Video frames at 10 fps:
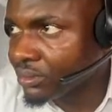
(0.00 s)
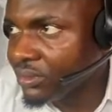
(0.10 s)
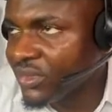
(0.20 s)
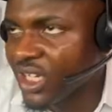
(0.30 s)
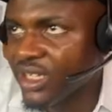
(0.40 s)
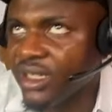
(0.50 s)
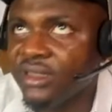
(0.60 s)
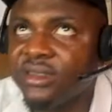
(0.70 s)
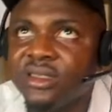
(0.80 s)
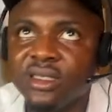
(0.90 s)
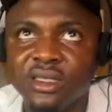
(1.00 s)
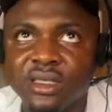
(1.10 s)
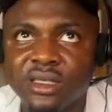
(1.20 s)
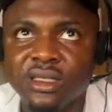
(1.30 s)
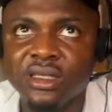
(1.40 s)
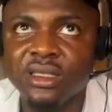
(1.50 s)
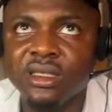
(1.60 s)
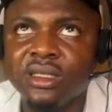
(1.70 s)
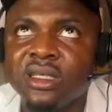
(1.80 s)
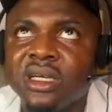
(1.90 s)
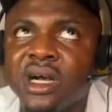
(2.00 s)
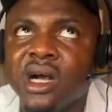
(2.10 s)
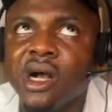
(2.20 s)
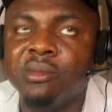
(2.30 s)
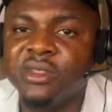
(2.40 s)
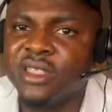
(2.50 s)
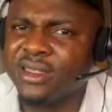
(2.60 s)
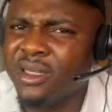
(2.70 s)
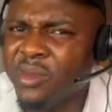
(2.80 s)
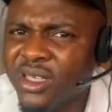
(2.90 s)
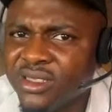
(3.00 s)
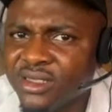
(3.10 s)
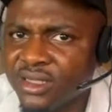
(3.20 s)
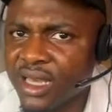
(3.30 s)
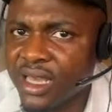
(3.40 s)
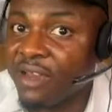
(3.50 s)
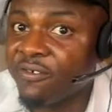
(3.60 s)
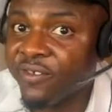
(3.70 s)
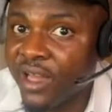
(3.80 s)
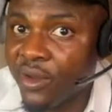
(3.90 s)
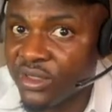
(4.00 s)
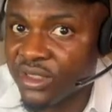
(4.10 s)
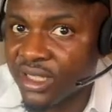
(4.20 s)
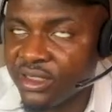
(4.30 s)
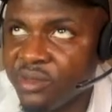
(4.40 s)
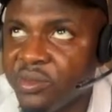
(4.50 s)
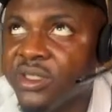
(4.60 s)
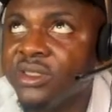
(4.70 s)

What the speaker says: let's say entertainment, I can fly with entertainment.